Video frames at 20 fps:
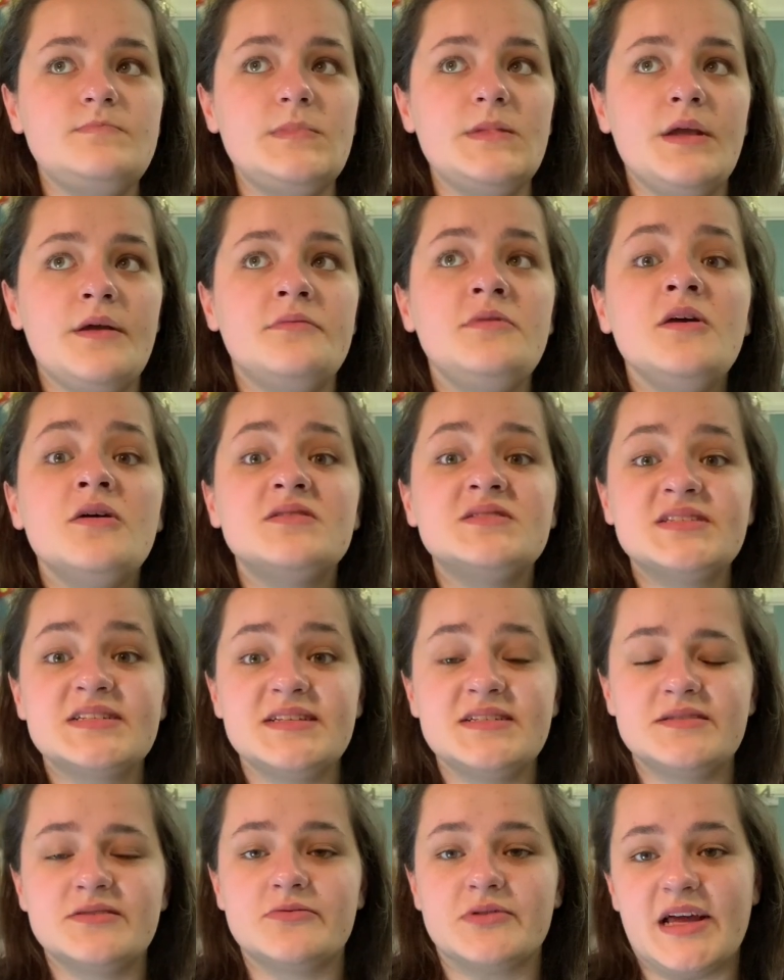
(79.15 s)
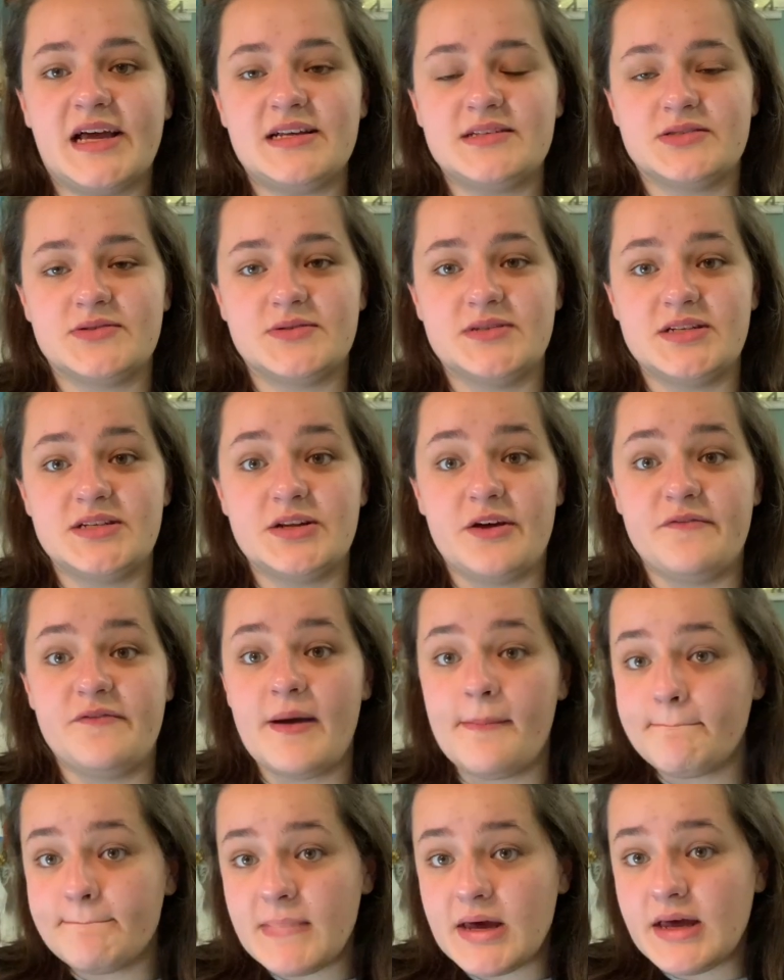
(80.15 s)
the O S C Es got cancelled in
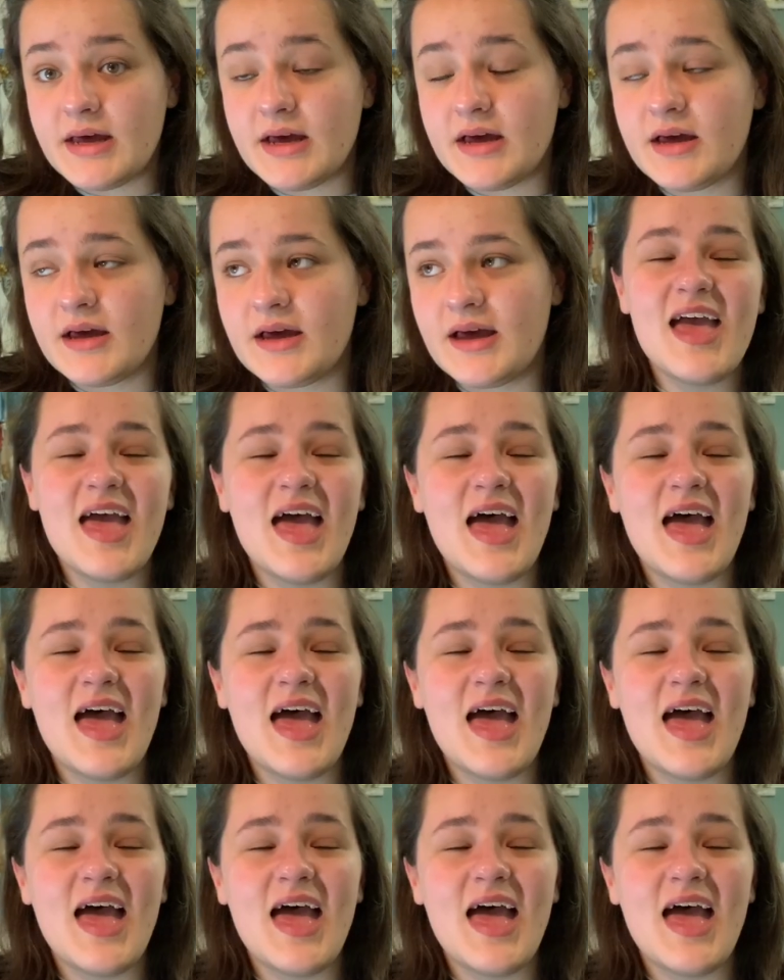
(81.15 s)
November,